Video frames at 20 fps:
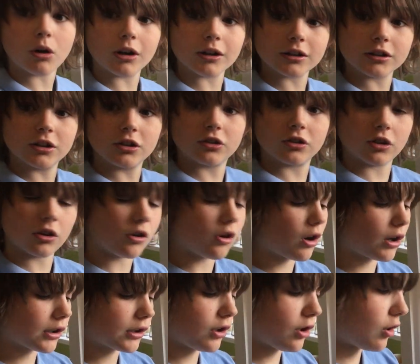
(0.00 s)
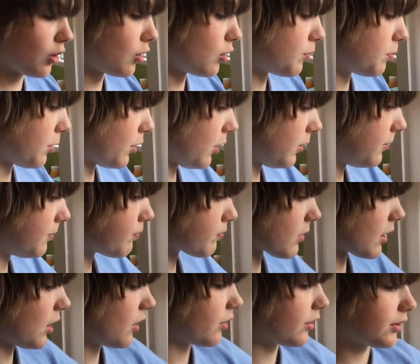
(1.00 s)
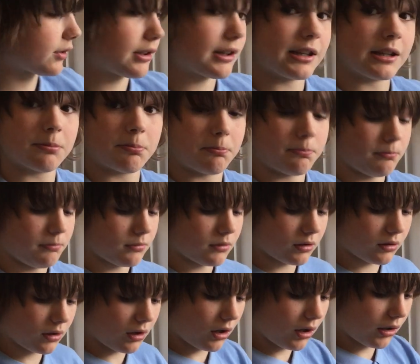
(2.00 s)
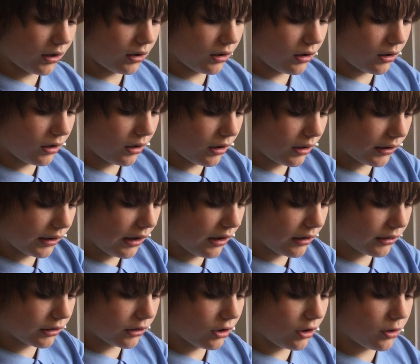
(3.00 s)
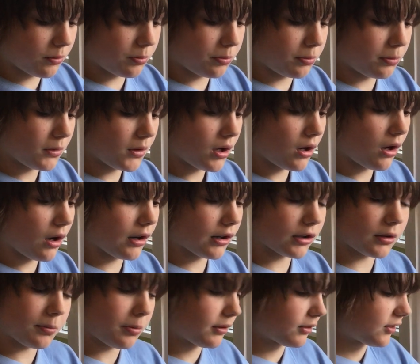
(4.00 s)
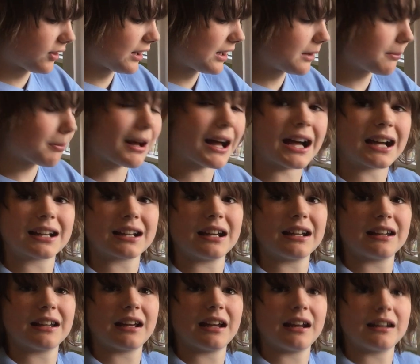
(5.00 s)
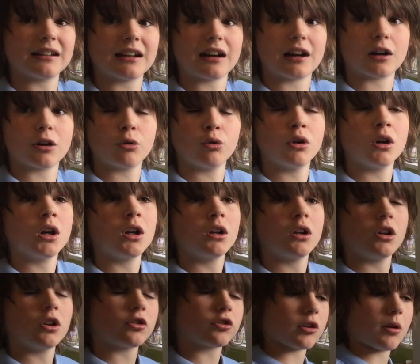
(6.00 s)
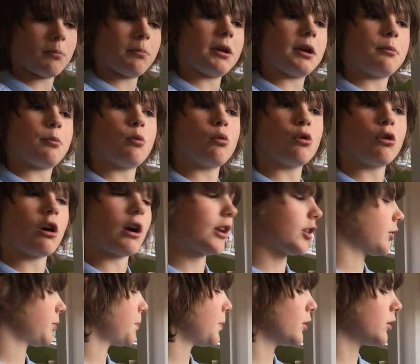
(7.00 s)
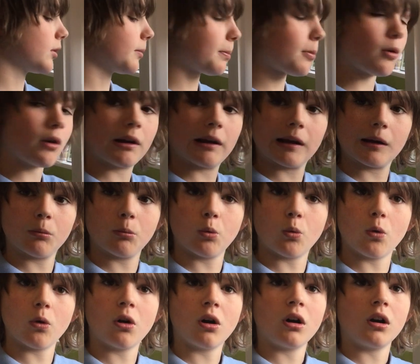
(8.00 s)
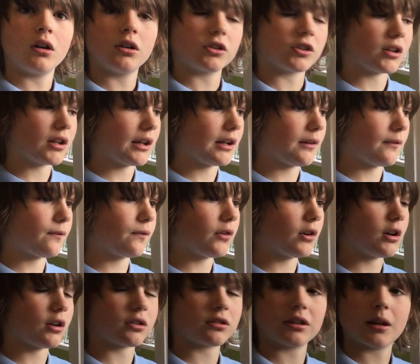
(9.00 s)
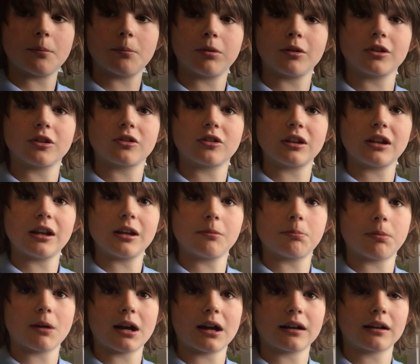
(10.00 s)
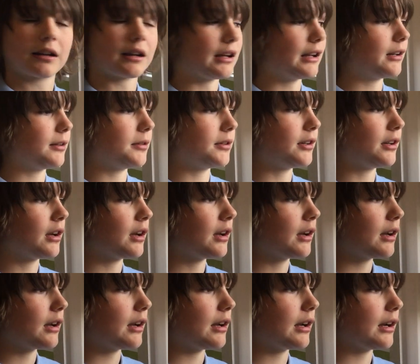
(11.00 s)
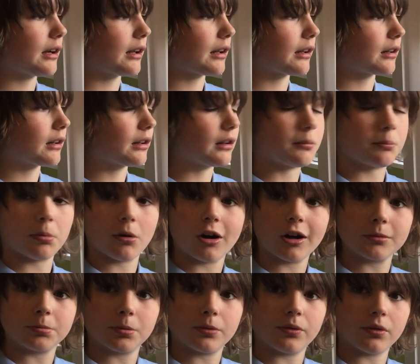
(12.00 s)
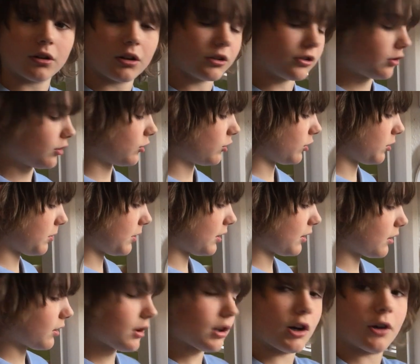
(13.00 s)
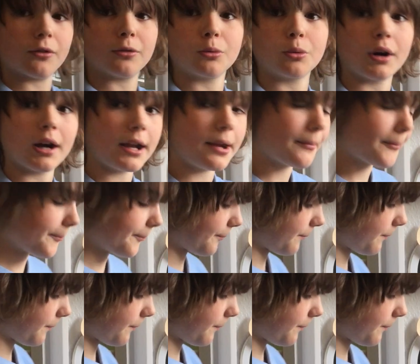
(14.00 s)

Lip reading: what I'm going to do, I'm going to open the tea. I'm going to put a tea bag in here. Now, some people like to put the boiling water in first, then put the tea bag in, but I prefer to do it the other way.